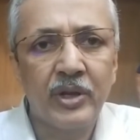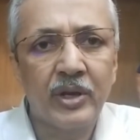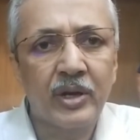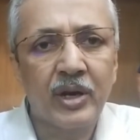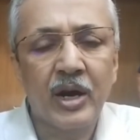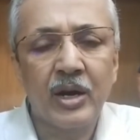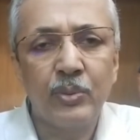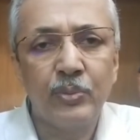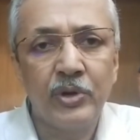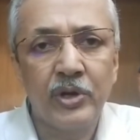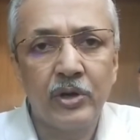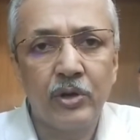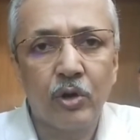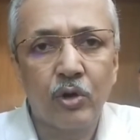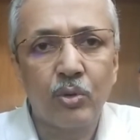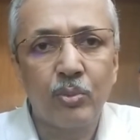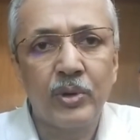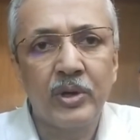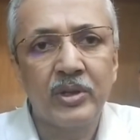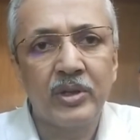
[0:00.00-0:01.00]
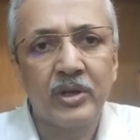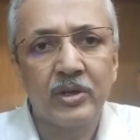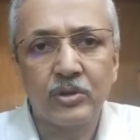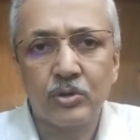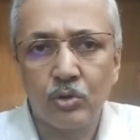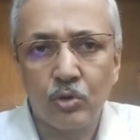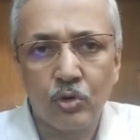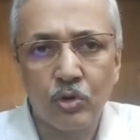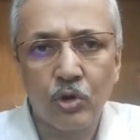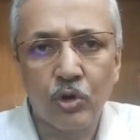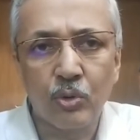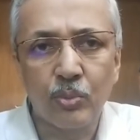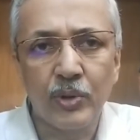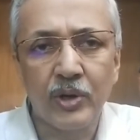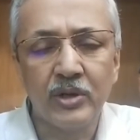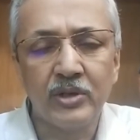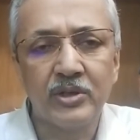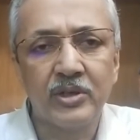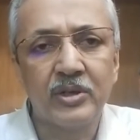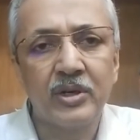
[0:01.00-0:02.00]
There can't be a document, there is no
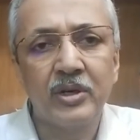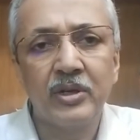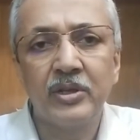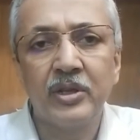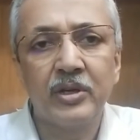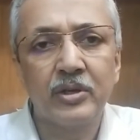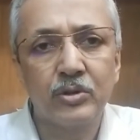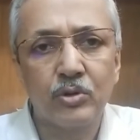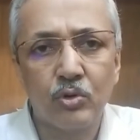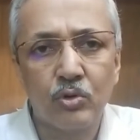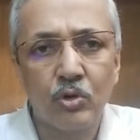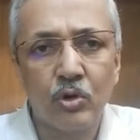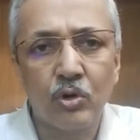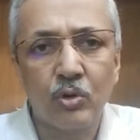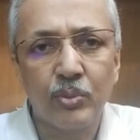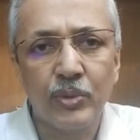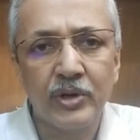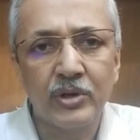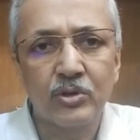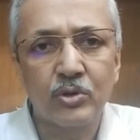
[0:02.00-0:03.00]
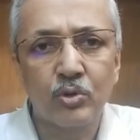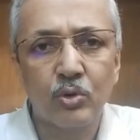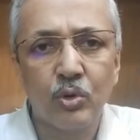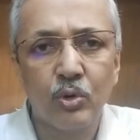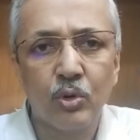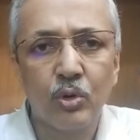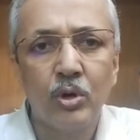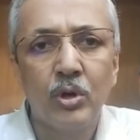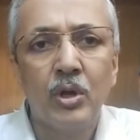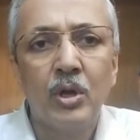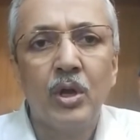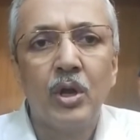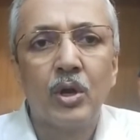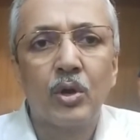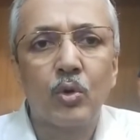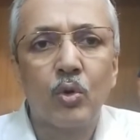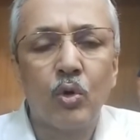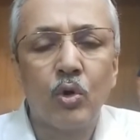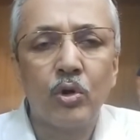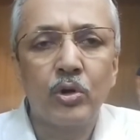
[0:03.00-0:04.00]
document, generally there is no document, so
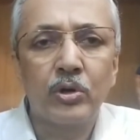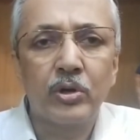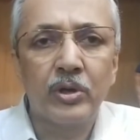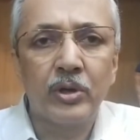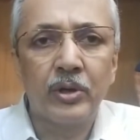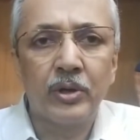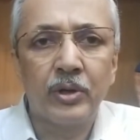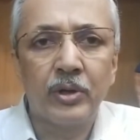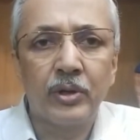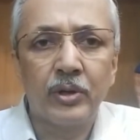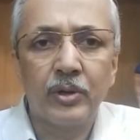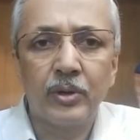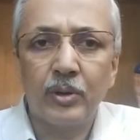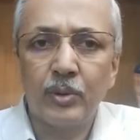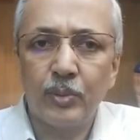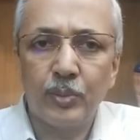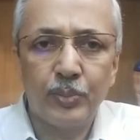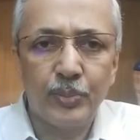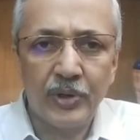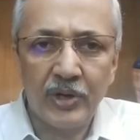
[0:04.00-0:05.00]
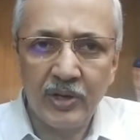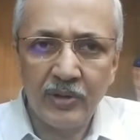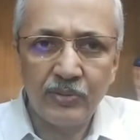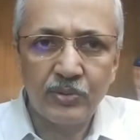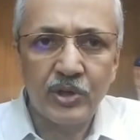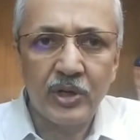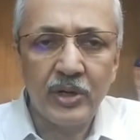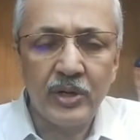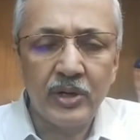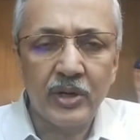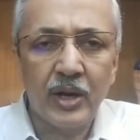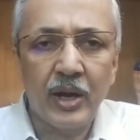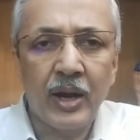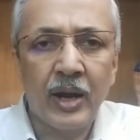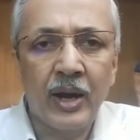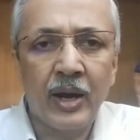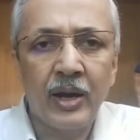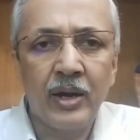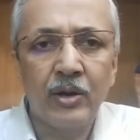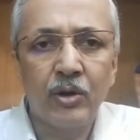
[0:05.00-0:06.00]
court believes it,
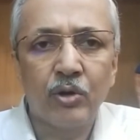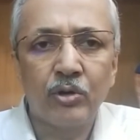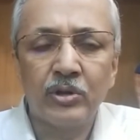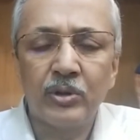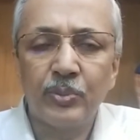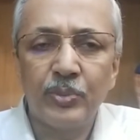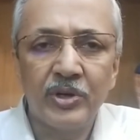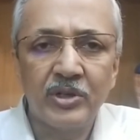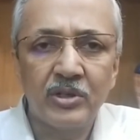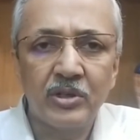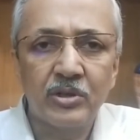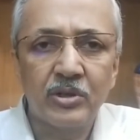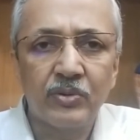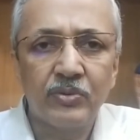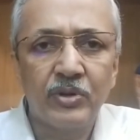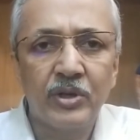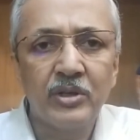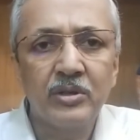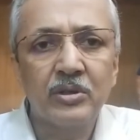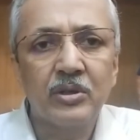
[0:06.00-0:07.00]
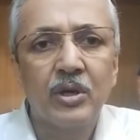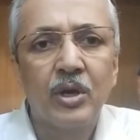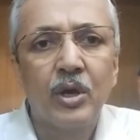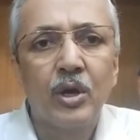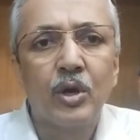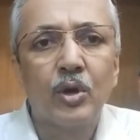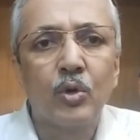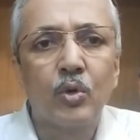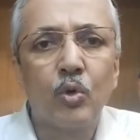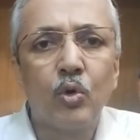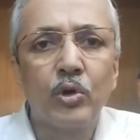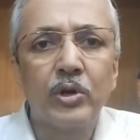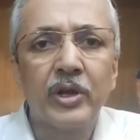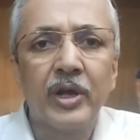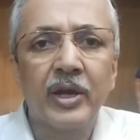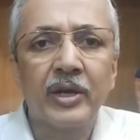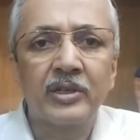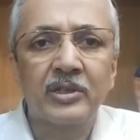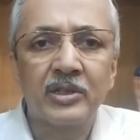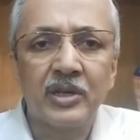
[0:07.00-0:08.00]
and on the basis of this court
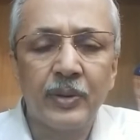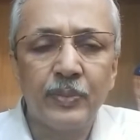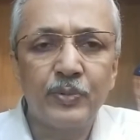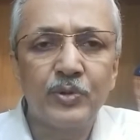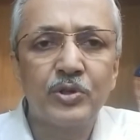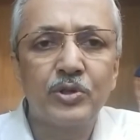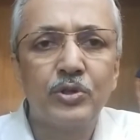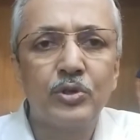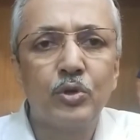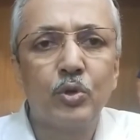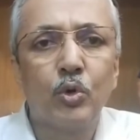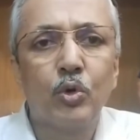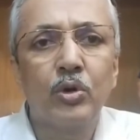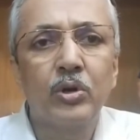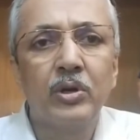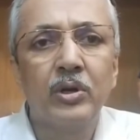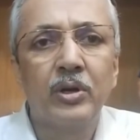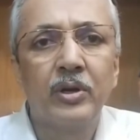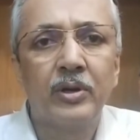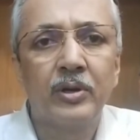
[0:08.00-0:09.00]
accepts your